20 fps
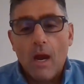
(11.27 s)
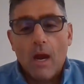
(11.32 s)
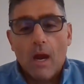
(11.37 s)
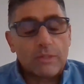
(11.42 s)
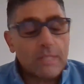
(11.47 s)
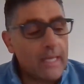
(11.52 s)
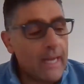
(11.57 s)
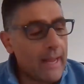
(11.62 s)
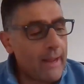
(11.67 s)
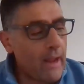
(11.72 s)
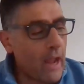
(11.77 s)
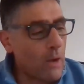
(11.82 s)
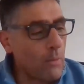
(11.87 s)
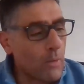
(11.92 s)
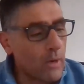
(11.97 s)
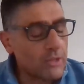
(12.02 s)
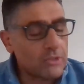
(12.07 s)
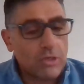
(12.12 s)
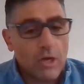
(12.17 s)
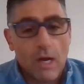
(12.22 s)
Today, I
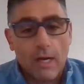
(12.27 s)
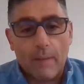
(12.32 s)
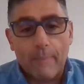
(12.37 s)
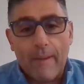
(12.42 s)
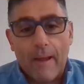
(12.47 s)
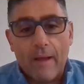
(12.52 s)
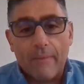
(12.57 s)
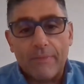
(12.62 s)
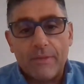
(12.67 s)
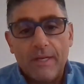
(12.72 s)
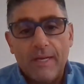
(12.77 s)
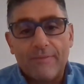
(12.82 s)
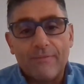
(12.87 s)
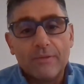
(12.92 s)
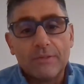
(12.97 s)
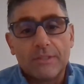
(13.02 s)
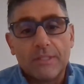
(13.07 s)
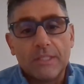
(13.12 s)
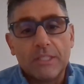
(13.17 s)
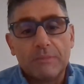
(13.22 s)
want to talk about the
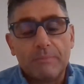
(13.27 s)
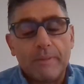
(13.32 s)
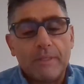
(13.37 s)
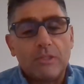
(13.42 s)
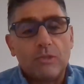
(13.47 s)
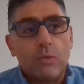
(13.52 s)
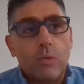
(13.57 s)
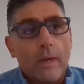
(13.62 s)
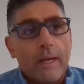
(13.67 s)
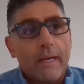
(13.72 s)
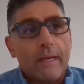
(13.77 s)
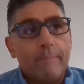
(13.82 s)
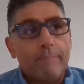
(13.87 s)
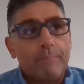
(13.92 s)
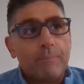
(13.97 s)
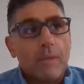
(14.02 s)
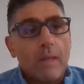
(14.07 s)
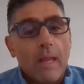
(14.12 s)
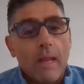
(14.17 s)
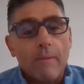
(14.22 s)
differences between